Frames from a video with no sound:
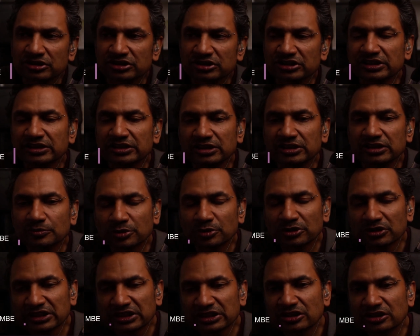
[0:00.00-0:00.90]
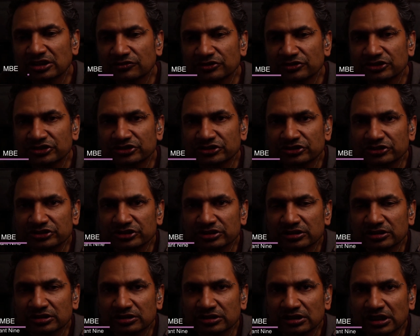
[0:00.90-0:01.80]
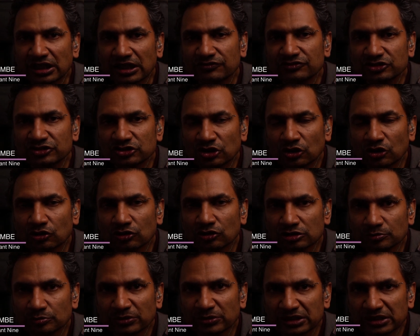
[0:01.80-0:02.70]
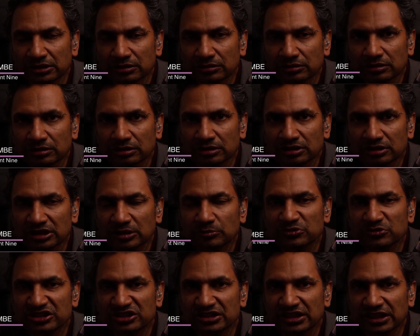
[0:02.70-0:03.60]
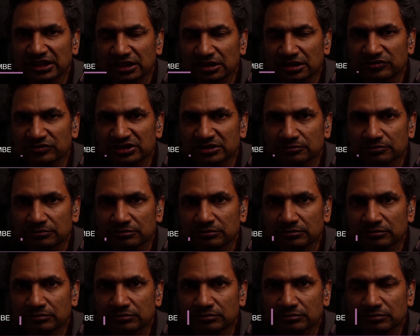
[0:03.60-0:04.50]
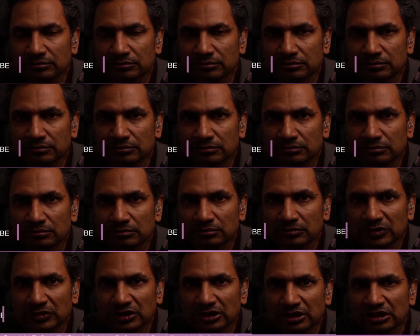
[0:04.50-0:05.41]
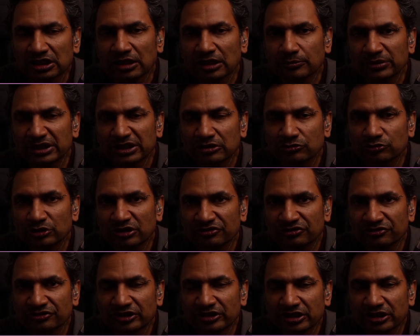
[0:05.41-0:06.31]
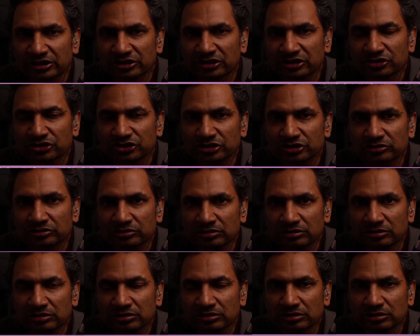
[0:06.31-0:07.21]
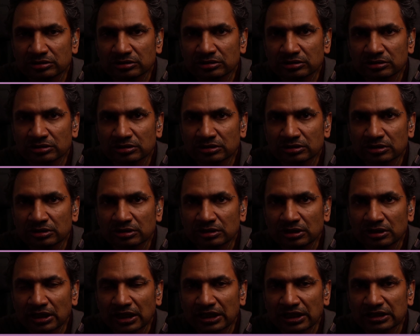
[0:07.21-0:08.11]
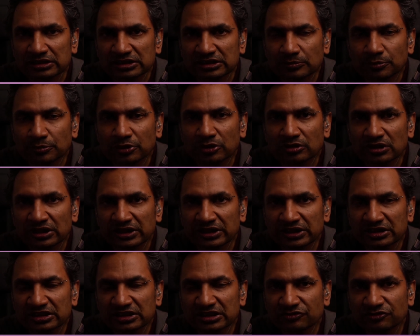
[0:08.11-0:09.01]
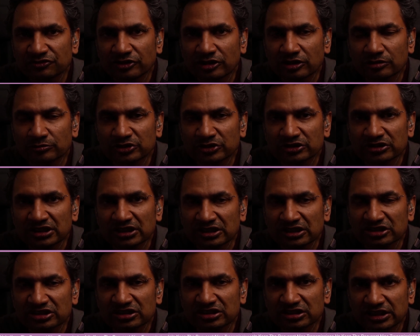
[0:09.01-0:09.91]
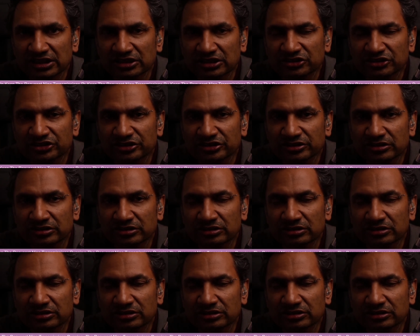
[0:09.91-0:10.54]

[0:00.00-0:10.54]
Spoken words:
Senior police officers have told me themselves that being referred to as a police informant, a snitch,